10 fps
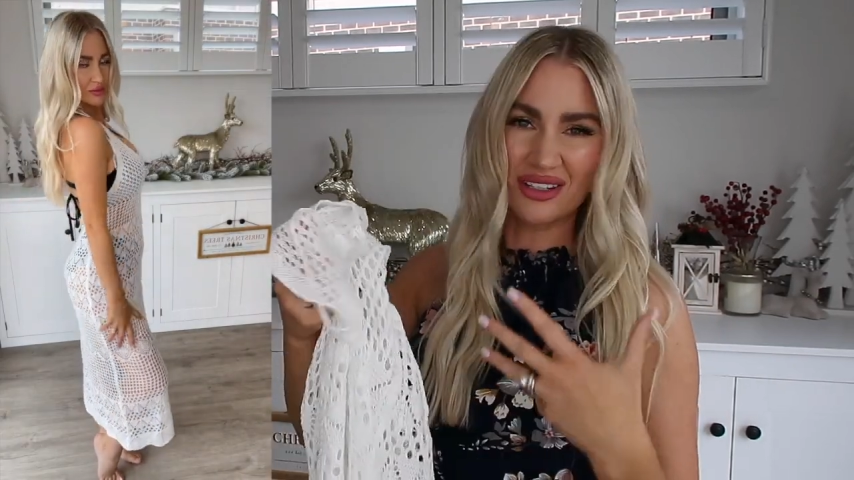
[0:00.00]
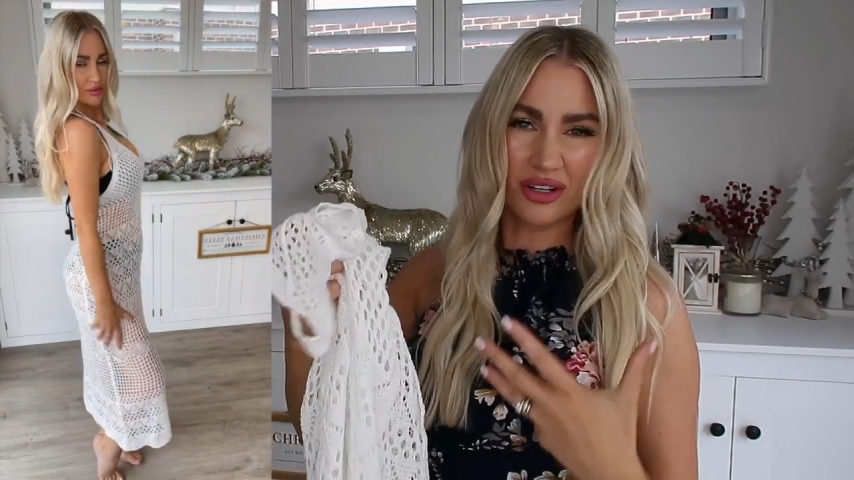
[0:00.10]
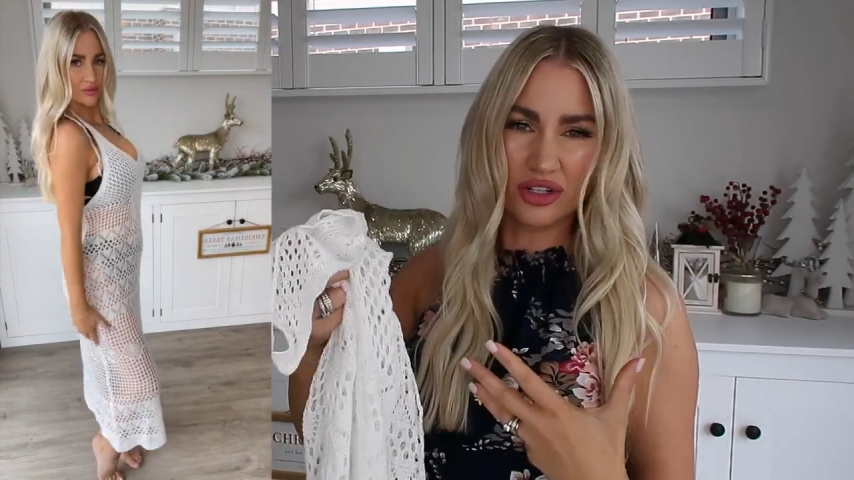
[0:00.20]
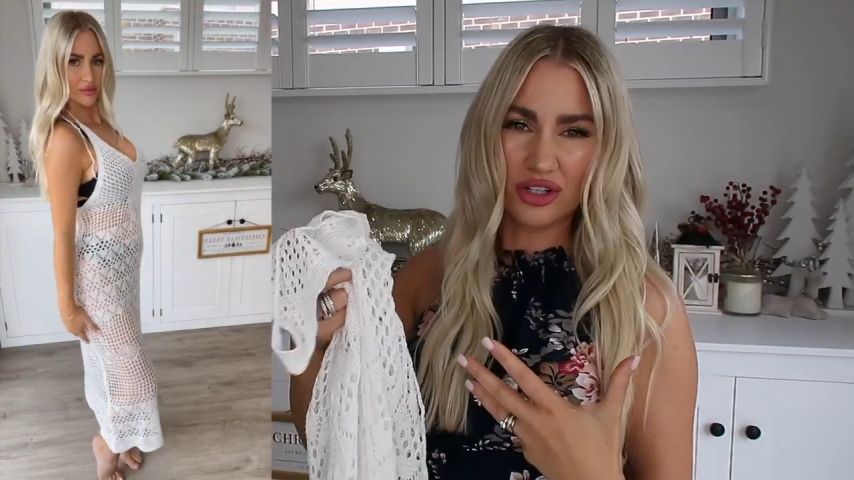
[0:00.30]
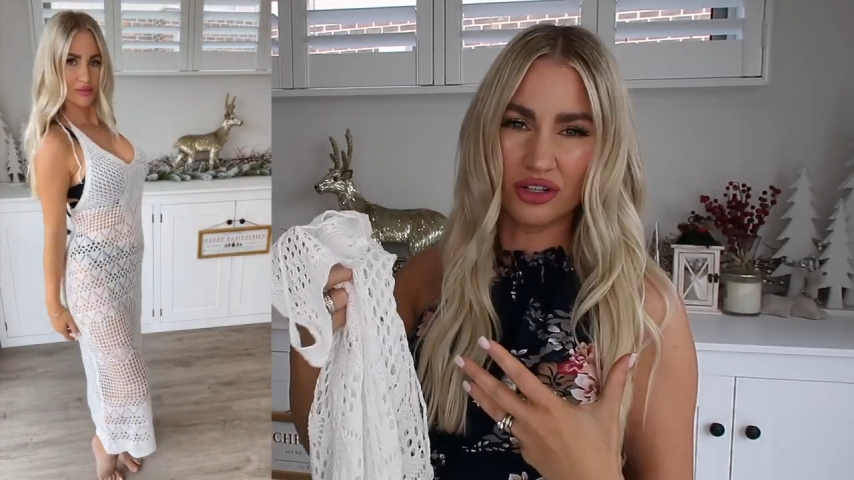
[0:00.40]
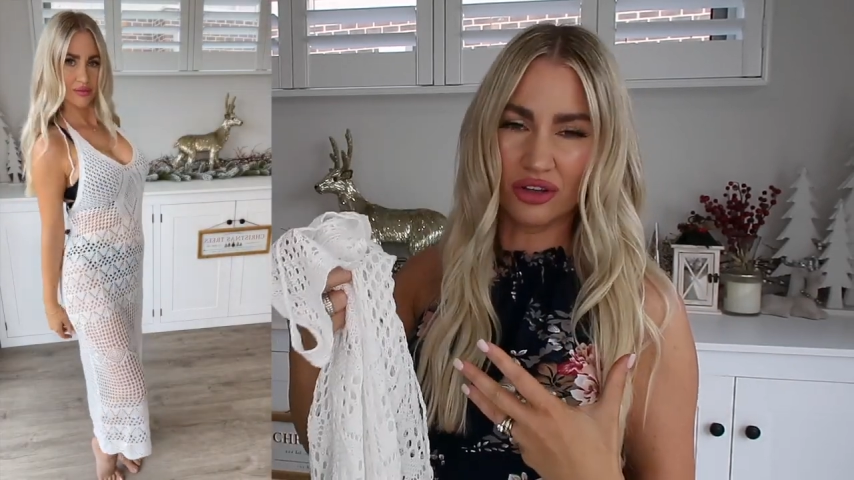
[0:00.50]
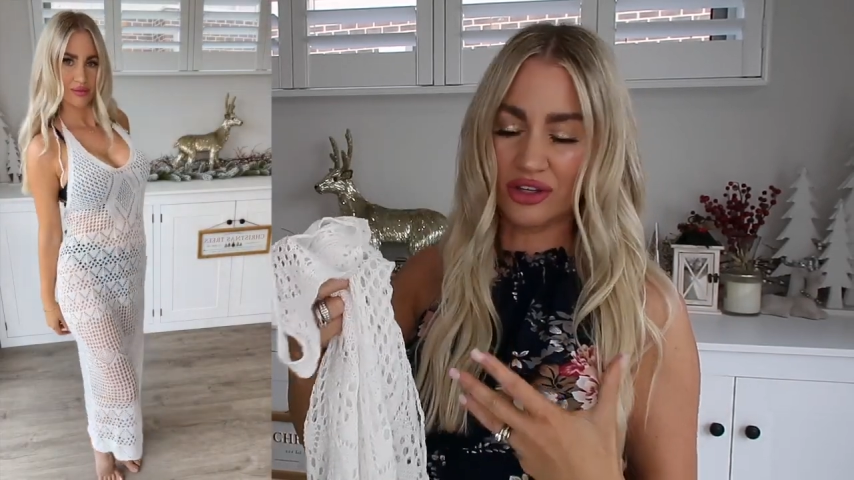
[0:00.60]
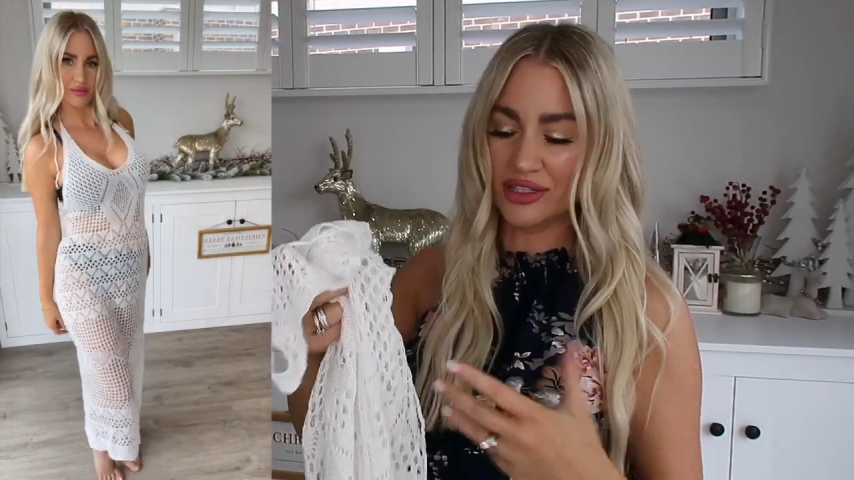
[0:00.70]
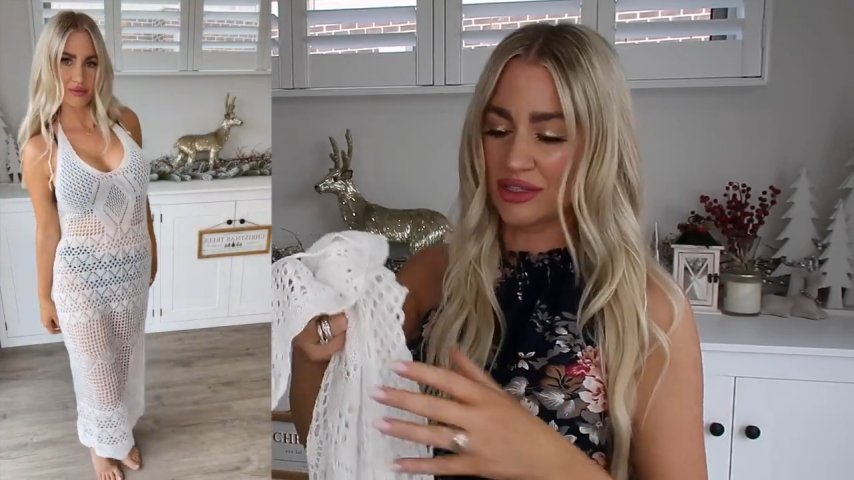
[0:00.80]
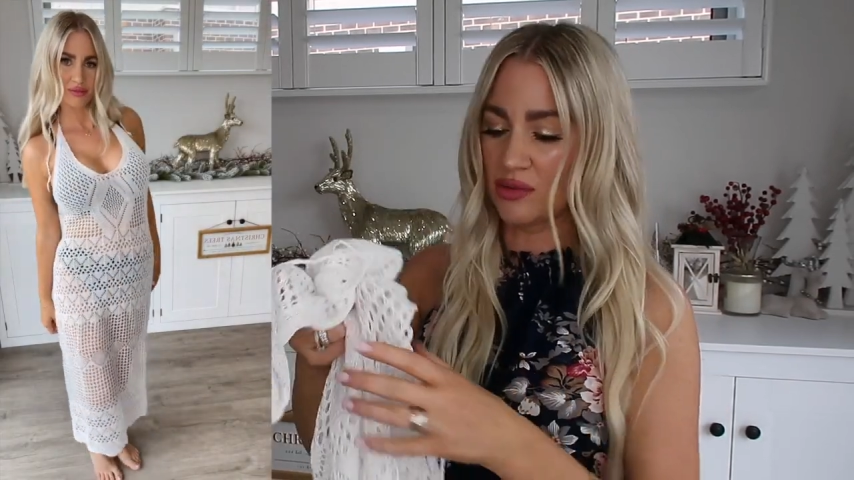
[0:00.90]
not too
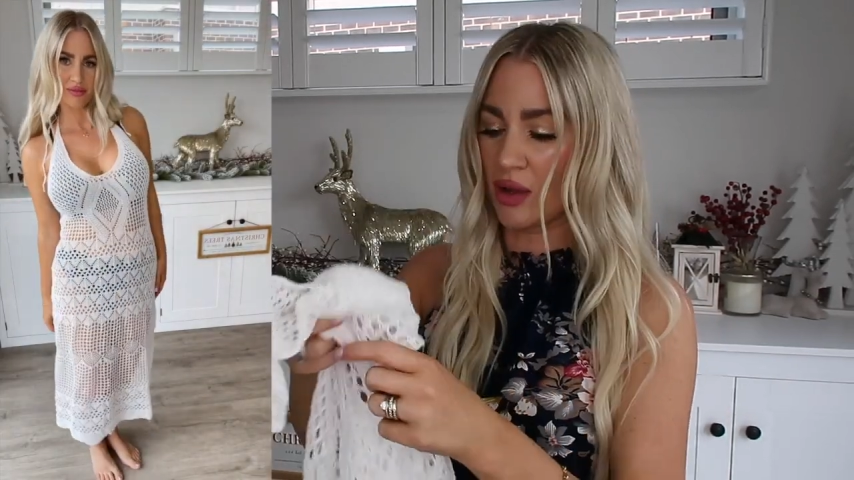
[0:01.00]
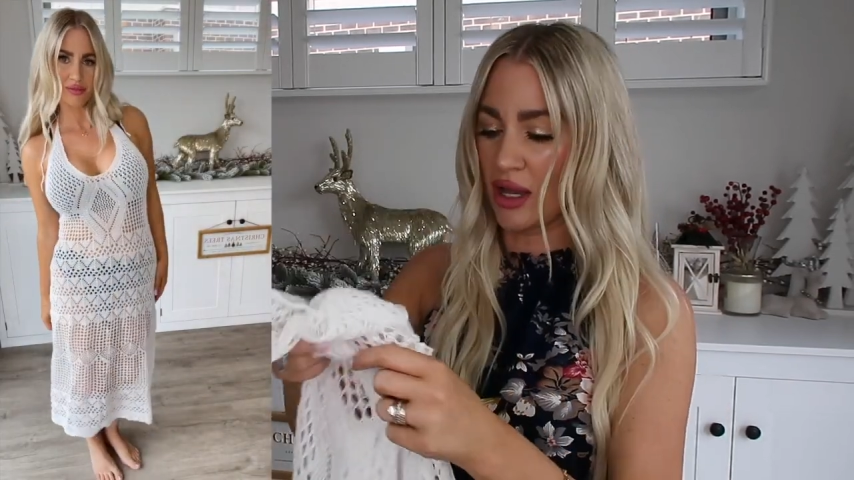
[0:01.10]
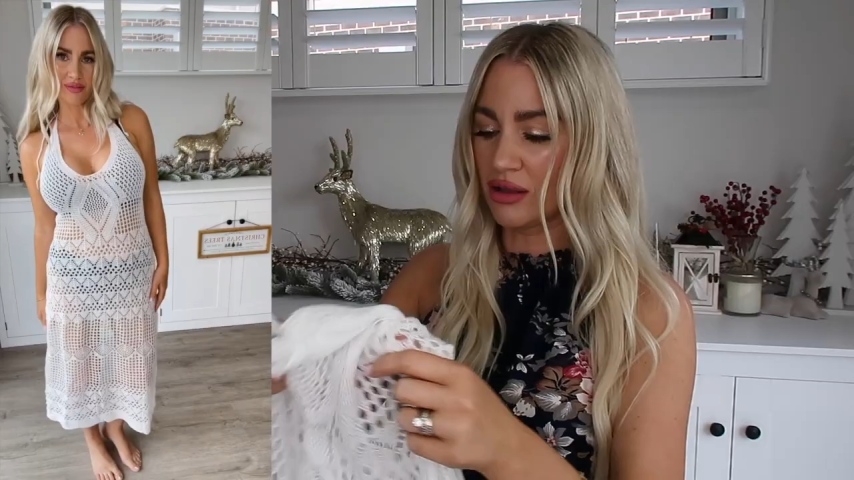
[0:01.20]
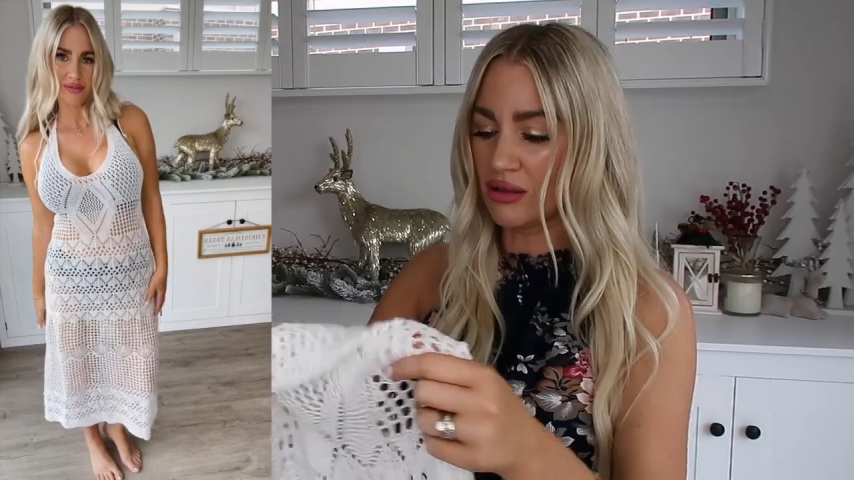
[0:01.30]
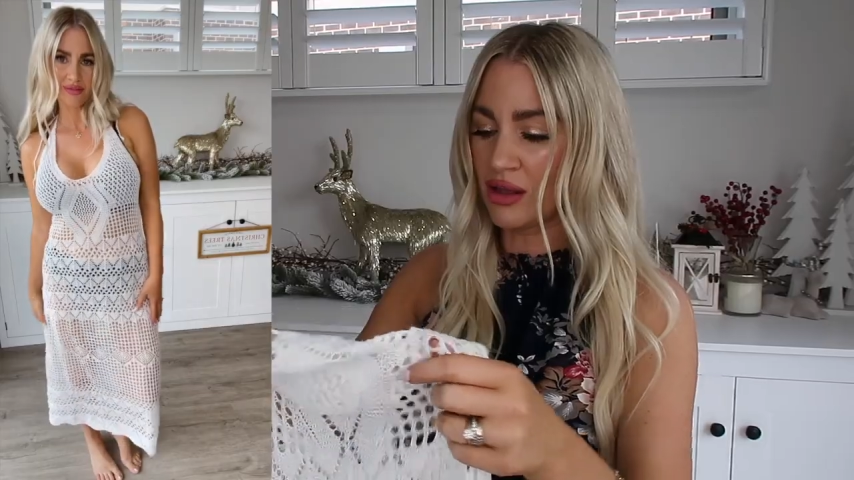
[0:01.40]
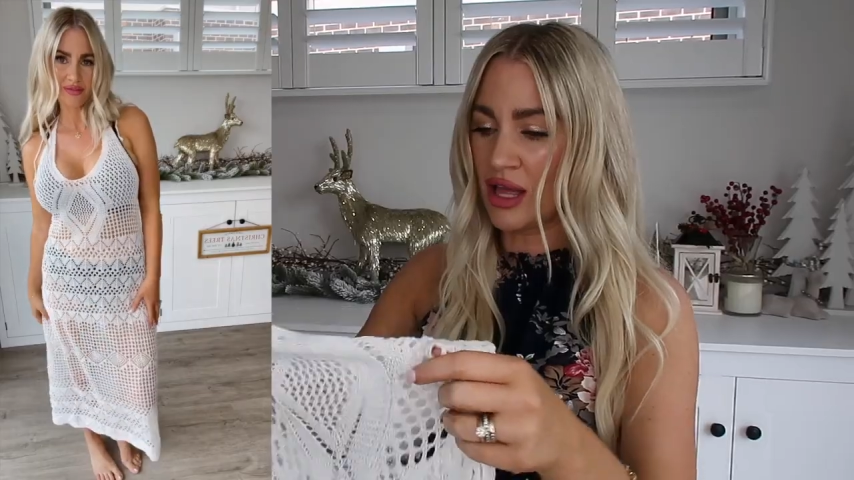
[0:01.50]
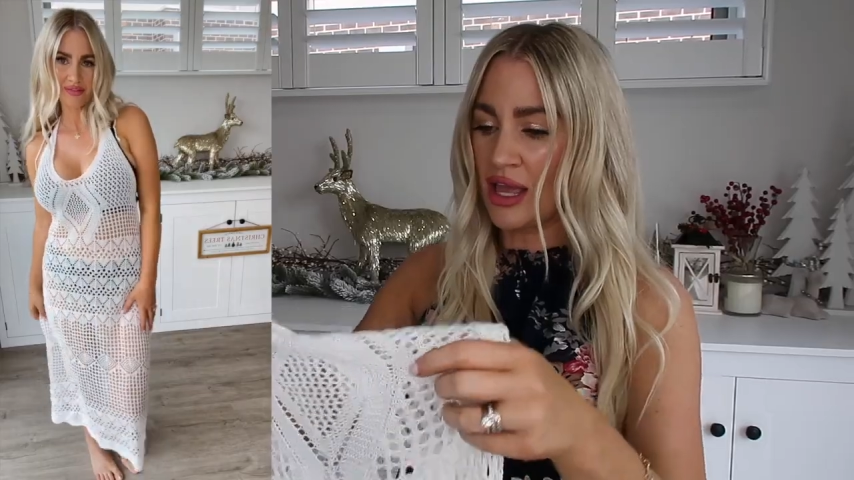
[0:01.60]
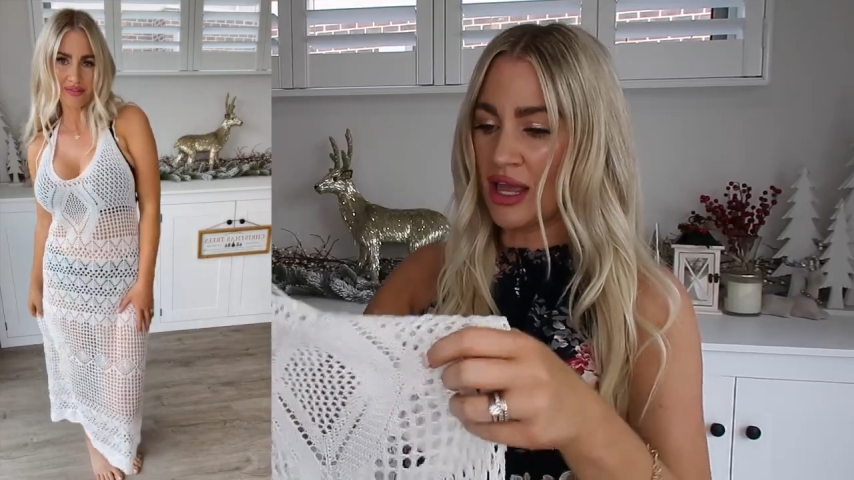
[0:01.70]
loose as well.